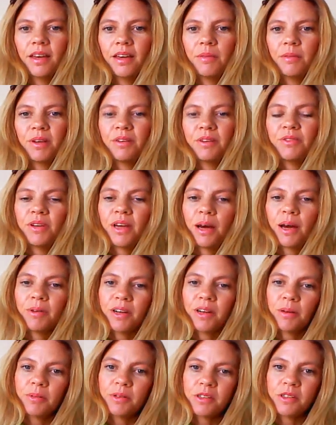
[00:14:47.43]
But if you have an
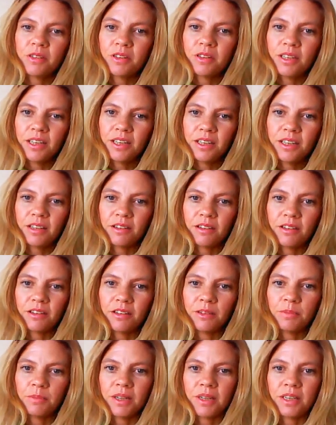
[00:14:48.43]
opportunity, there
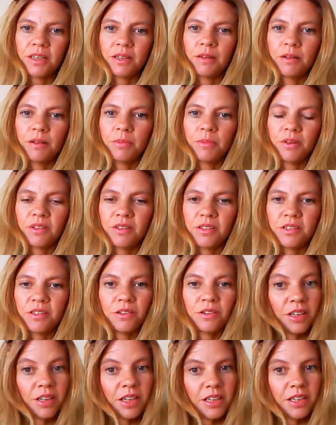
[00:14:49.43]
has been books
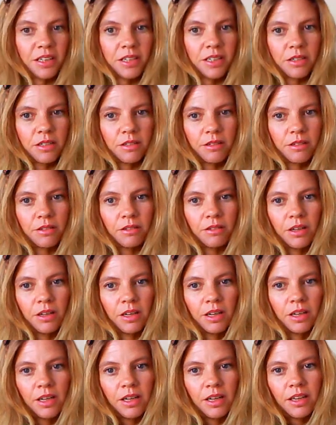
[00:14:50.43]
donated to
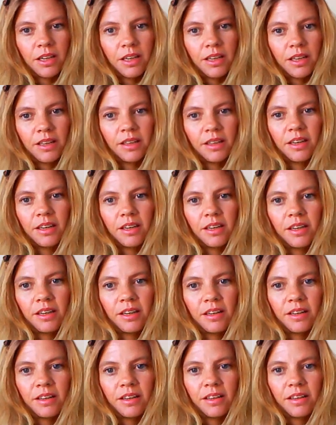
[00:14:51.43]
the
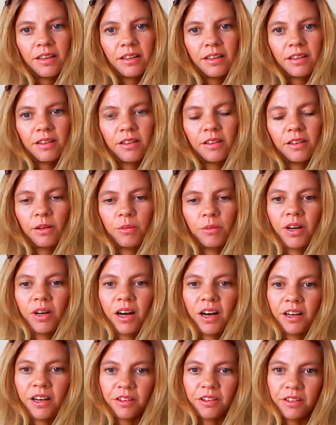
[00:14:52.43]
Global
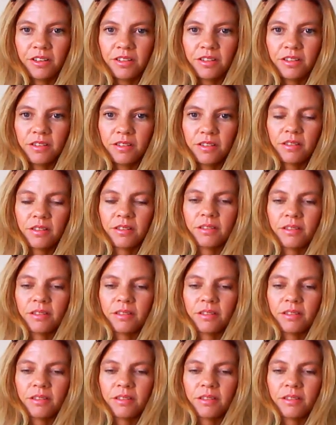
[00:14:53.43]
Congress,